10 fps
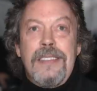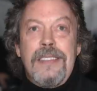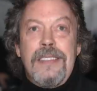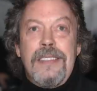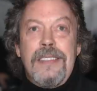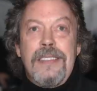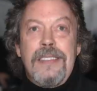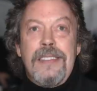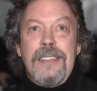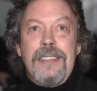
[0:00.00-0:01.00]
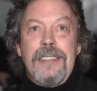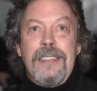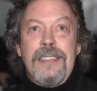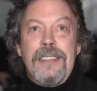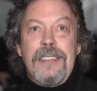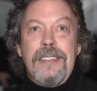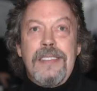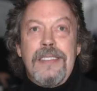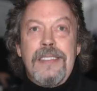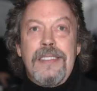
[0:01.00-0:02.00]

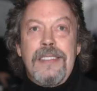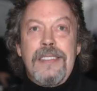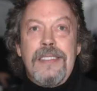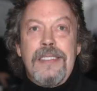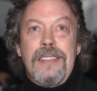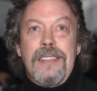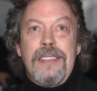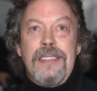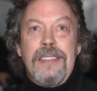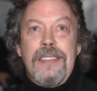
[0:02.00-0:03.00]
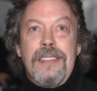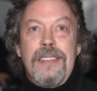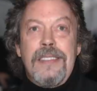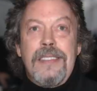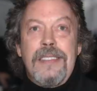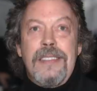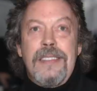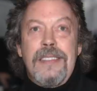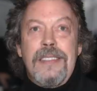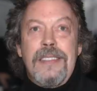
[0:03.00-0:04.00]

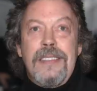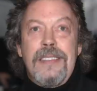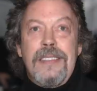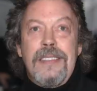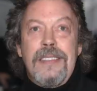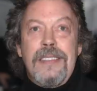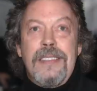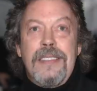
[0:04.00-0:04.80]
(not speaking)